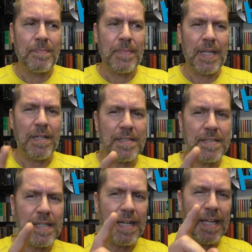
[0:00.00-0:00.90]
And God
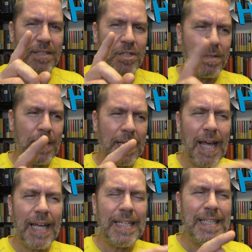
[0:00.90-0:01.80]
said, Jeremiah,
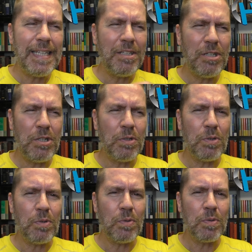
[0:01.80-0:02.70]
I need
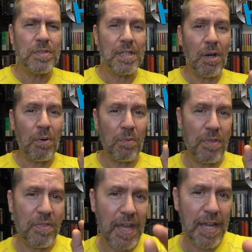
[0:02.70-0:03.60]
you to go
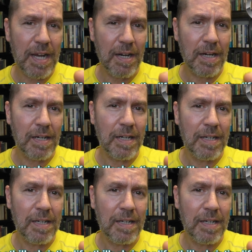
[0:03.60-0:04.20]
there,